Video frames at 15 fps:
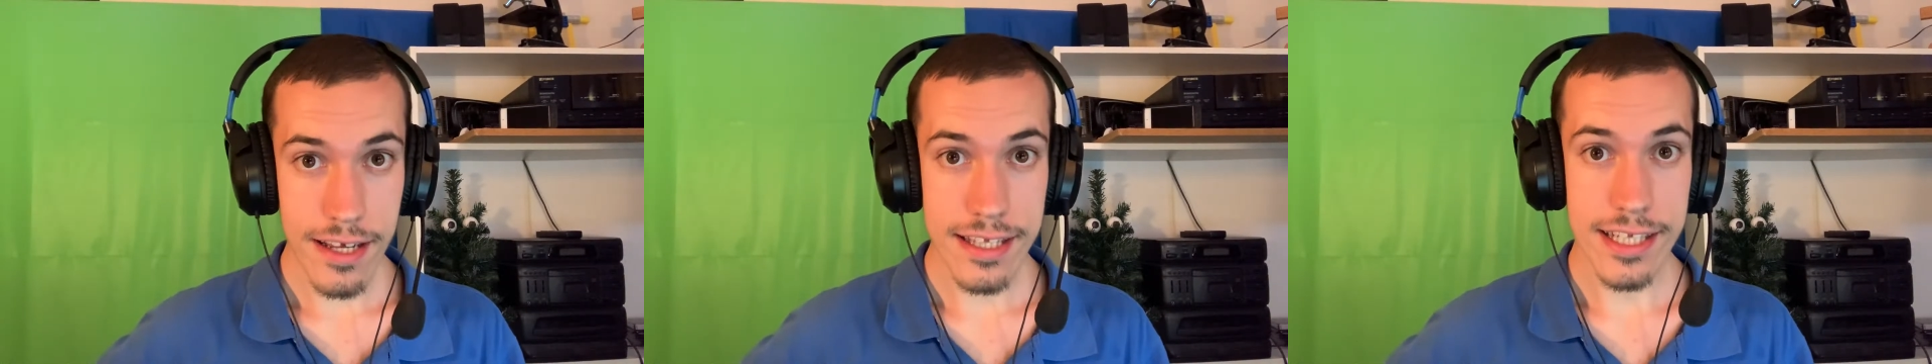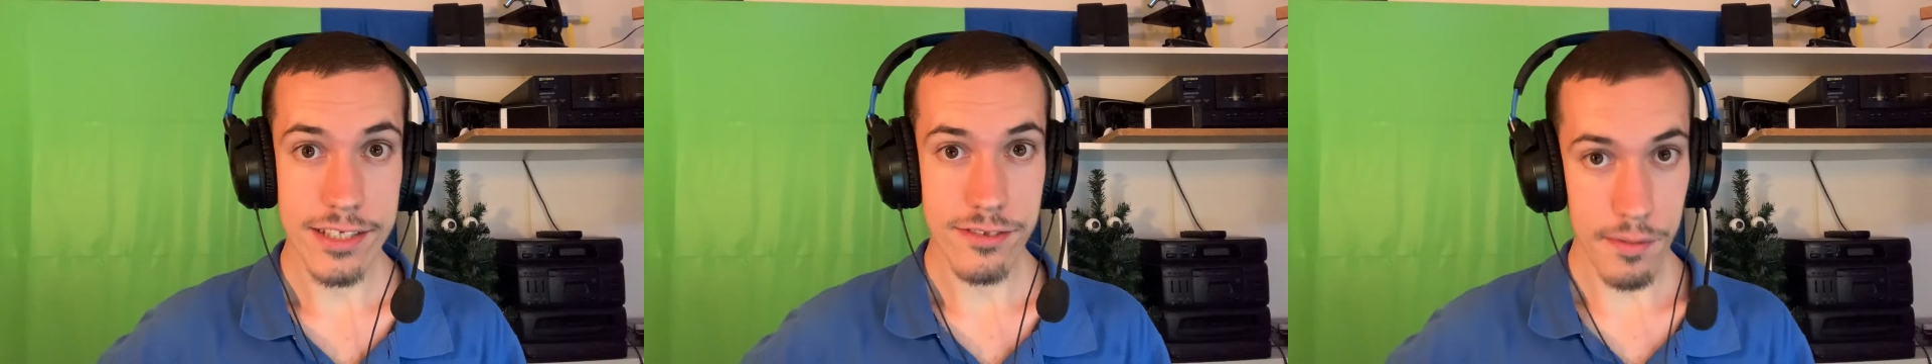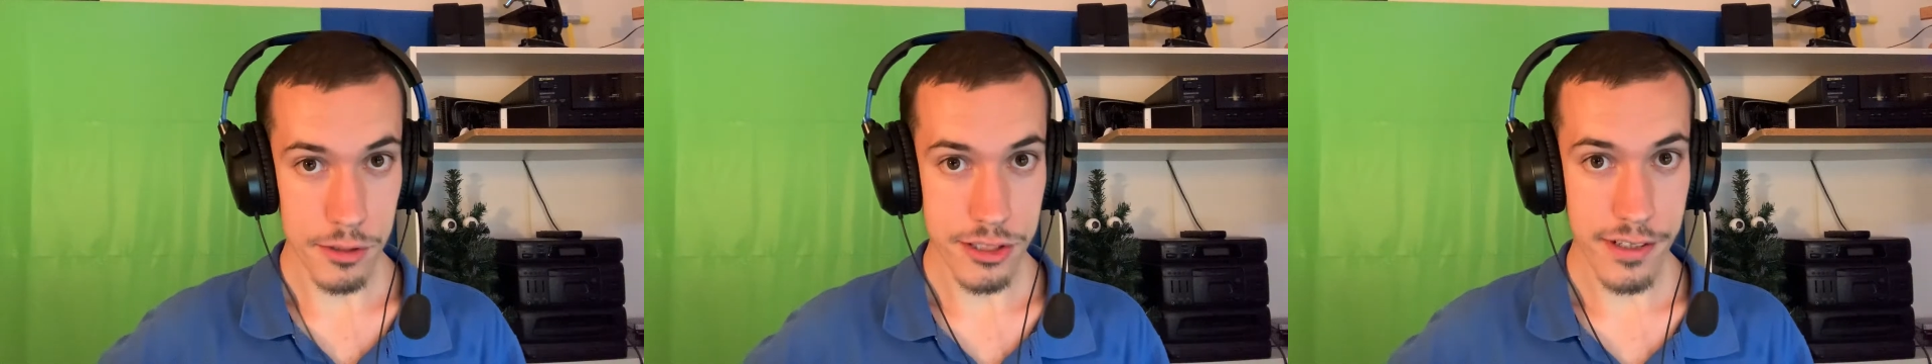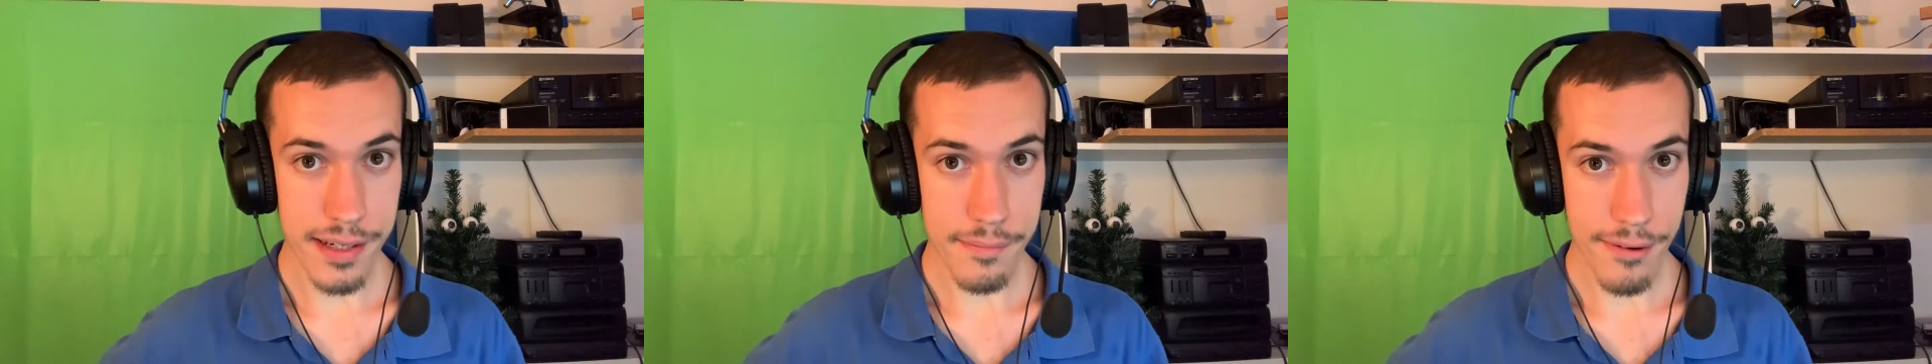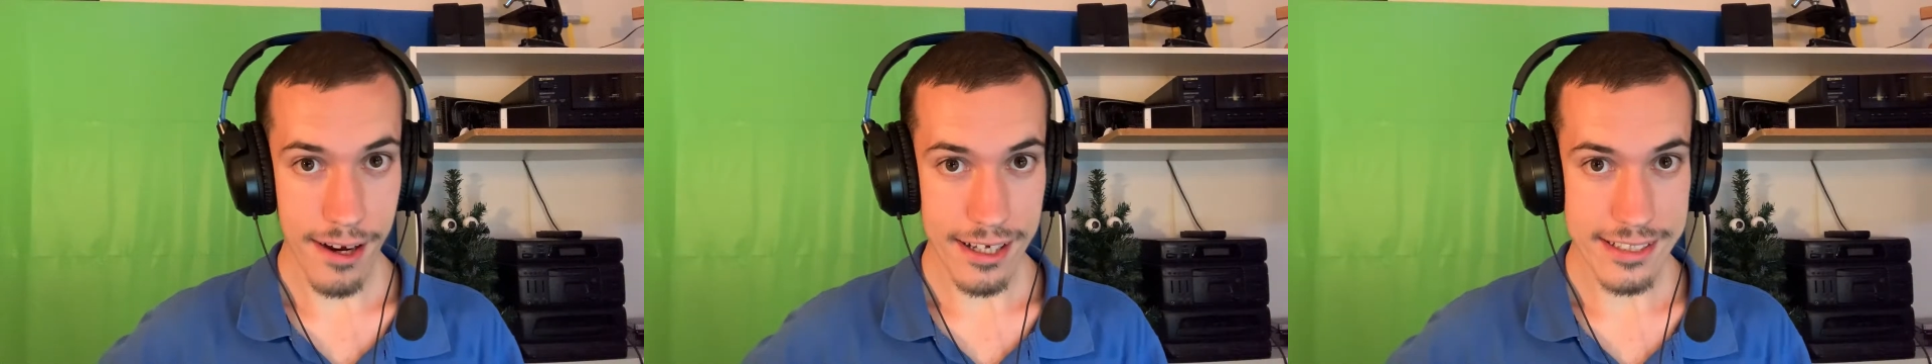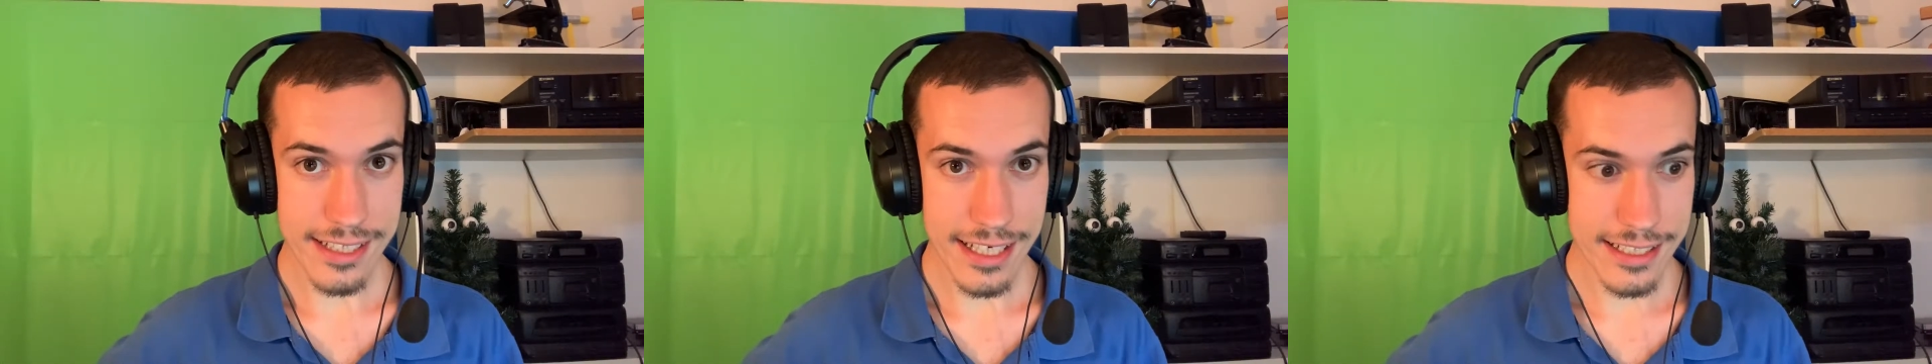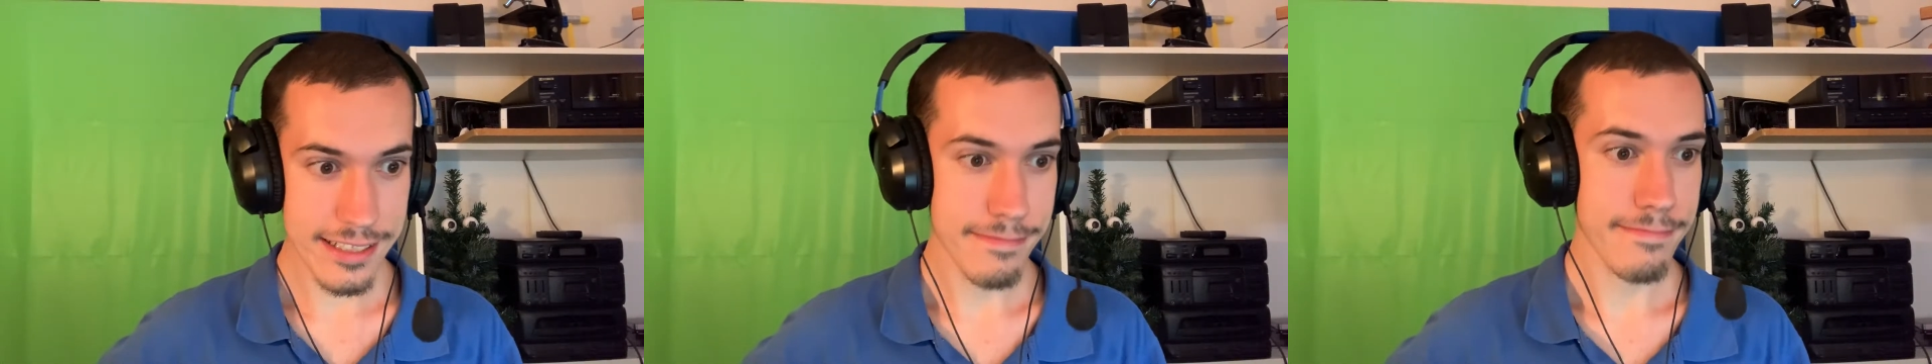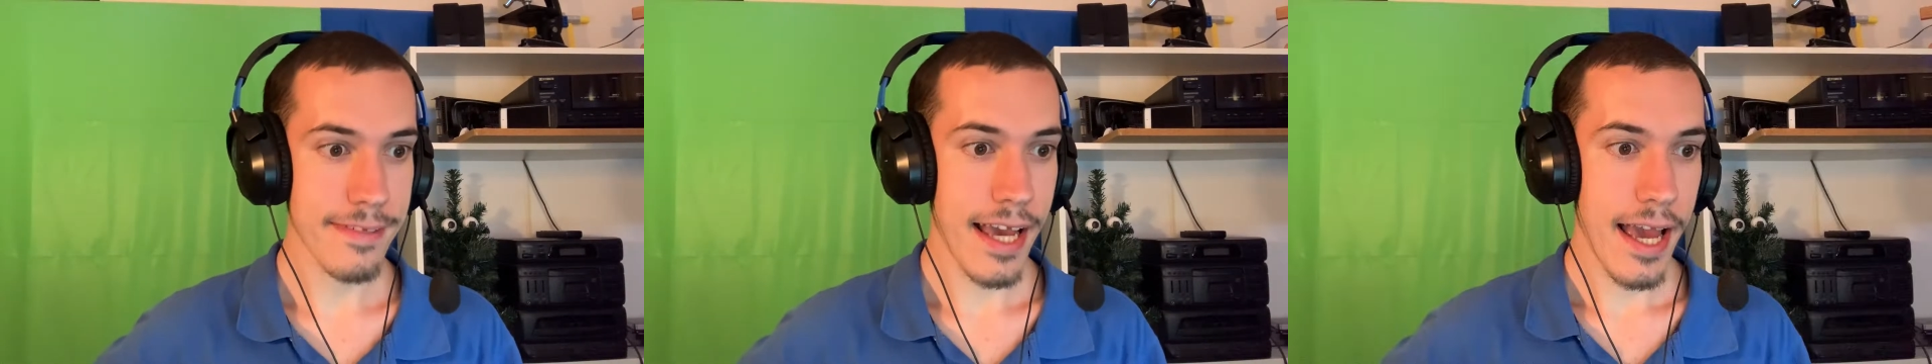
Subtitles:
in the troubleshooting process?